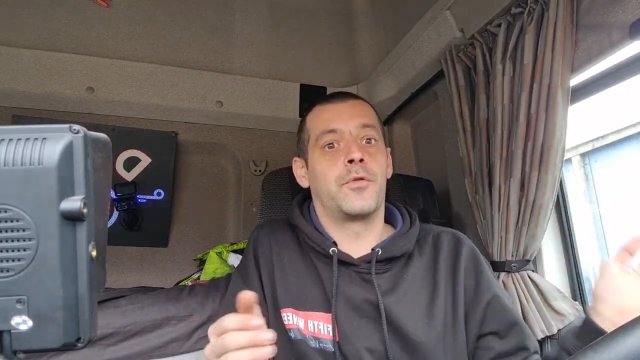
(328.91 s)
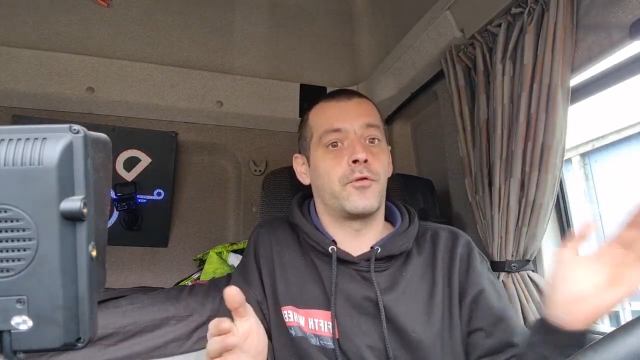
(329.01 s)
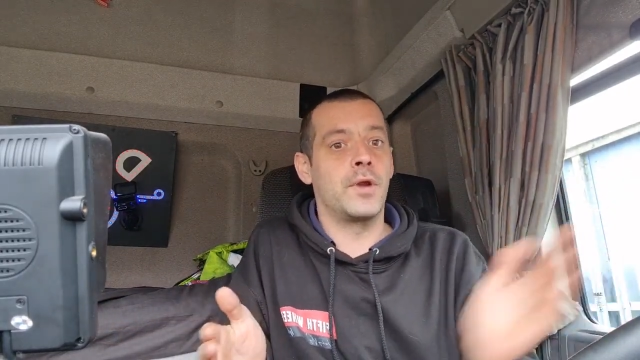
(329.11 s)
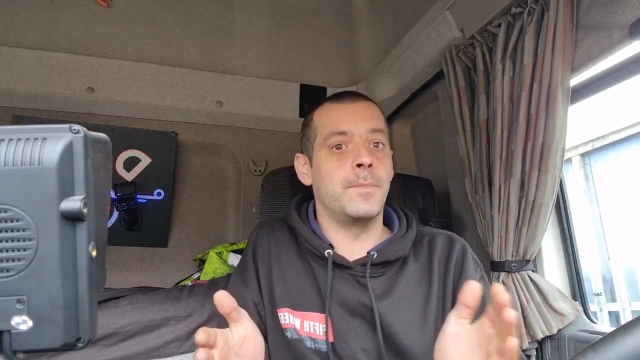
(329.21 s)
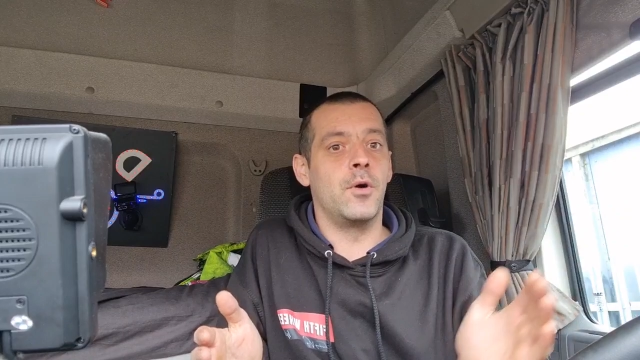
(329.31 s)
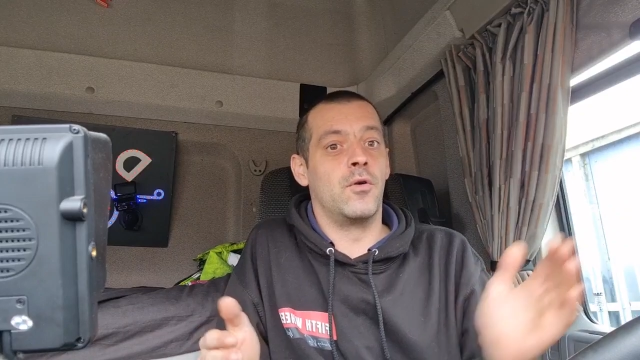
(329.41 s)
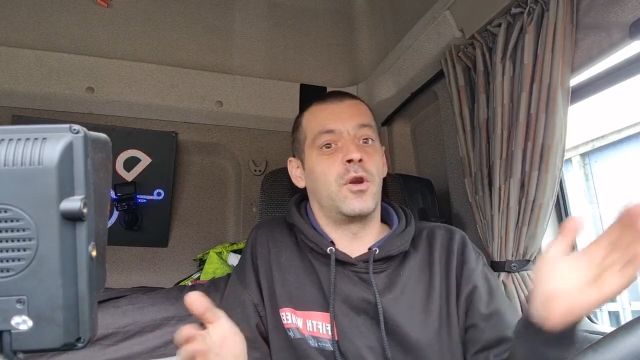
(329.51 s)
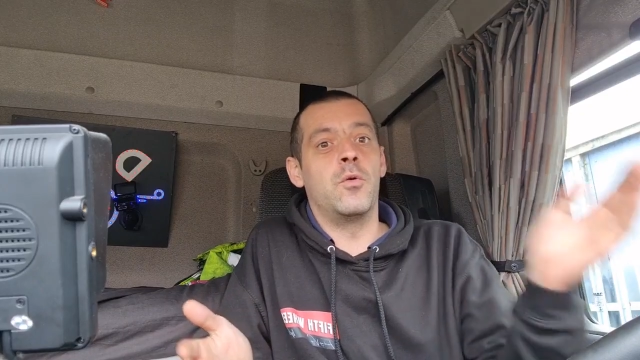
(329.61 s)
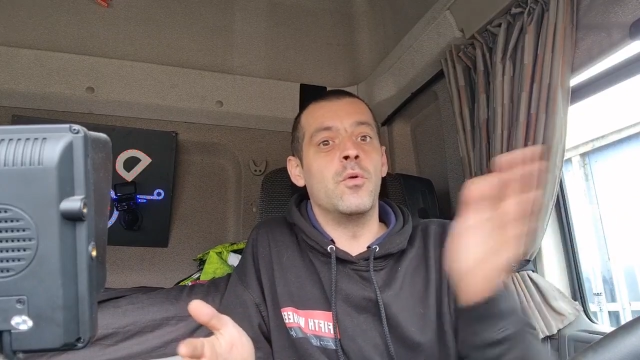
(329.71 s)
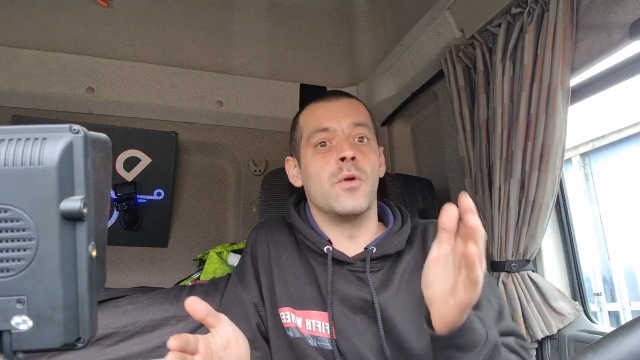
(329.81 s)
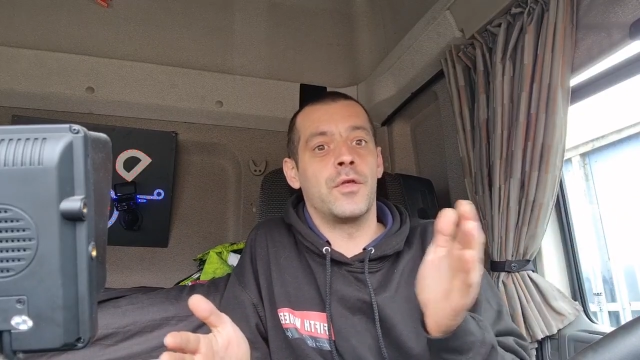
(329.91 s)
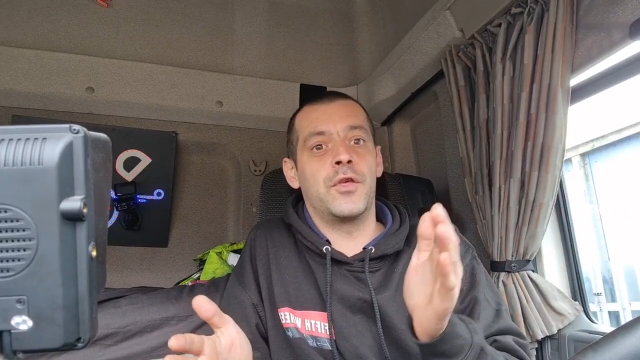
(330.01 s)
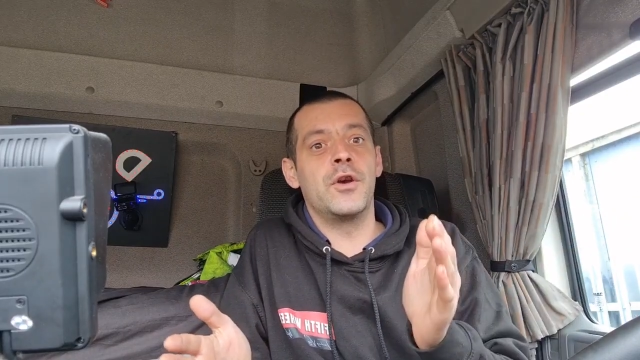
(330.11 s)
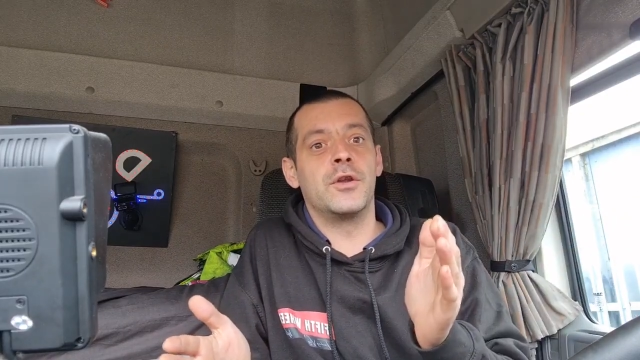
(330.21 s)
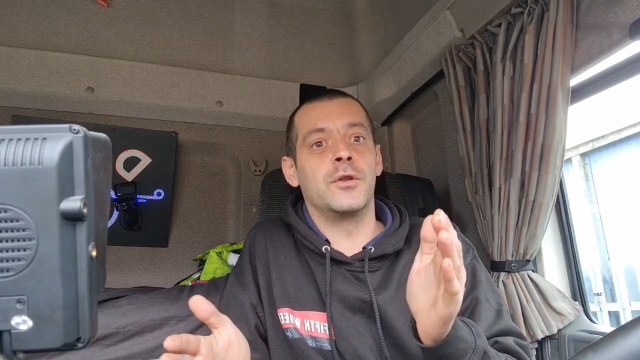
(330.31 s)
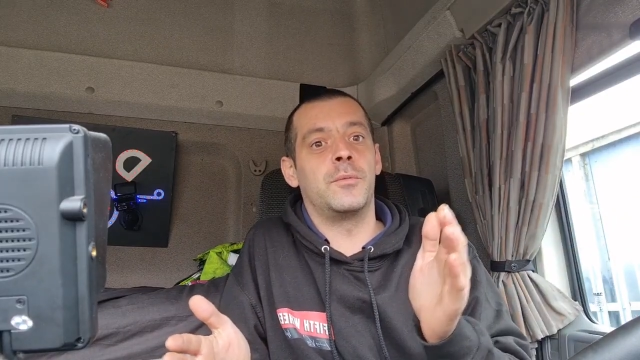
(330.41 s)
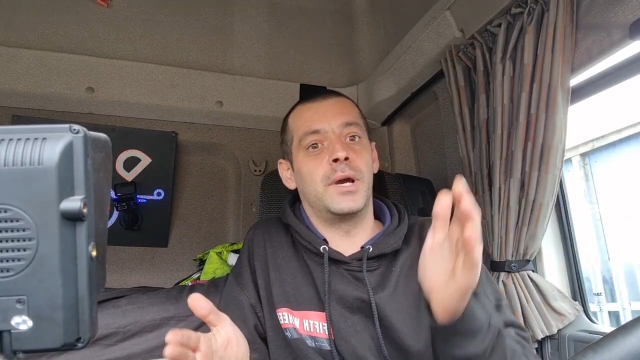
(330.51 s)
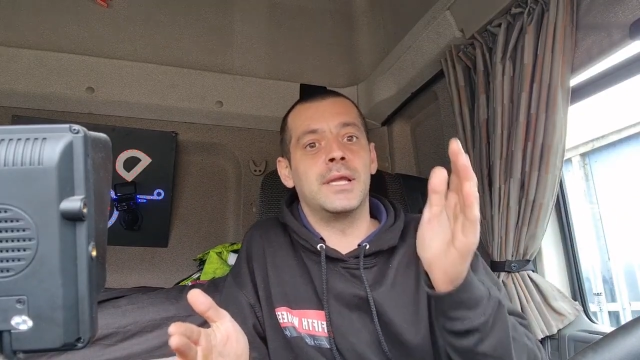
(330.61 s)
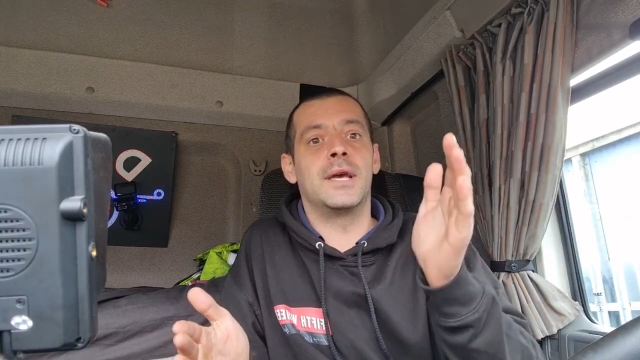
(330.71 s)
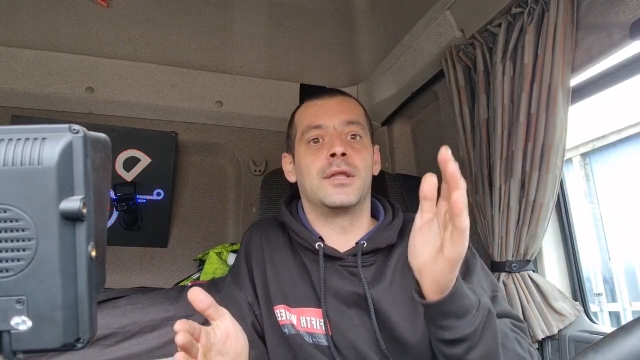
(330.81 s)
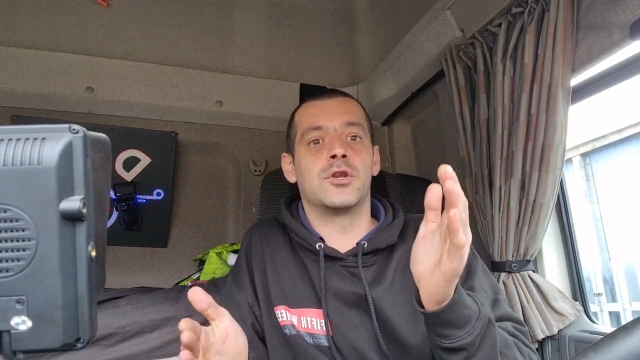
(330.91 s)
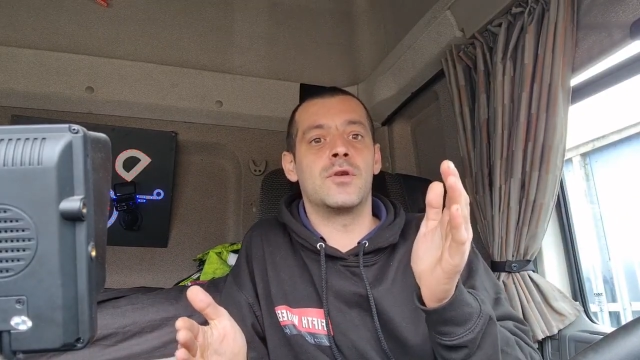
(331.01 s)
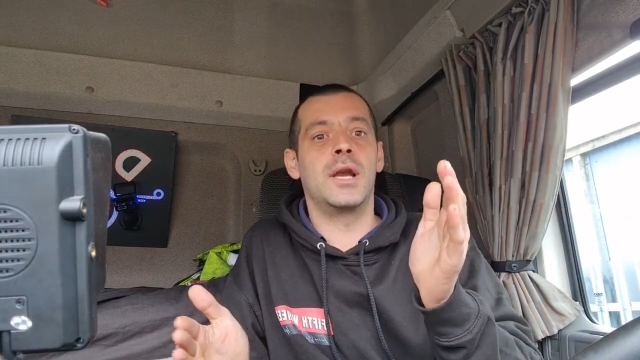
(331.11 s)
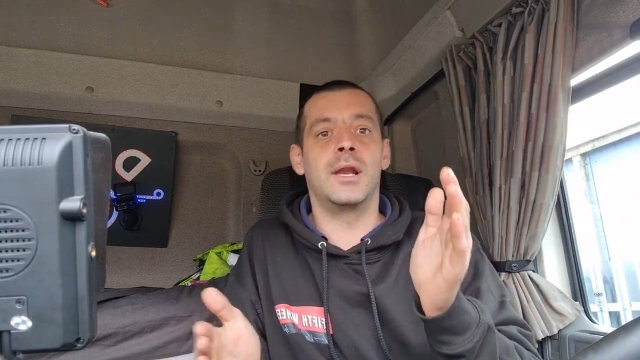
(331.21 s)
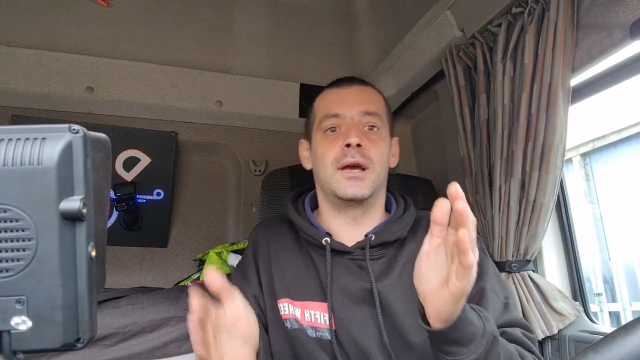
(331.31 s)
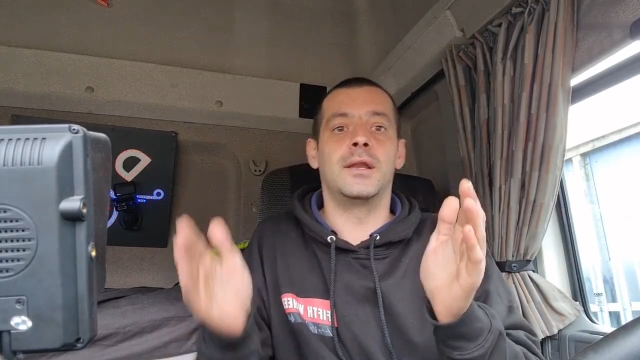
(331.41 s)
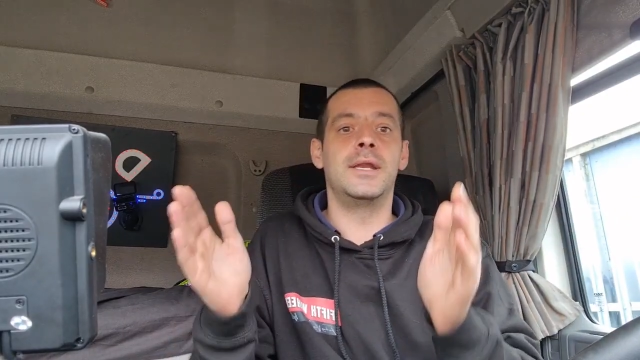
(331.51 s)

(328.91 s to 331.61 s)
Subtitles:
3 or a quarter, a third of the way down the trailer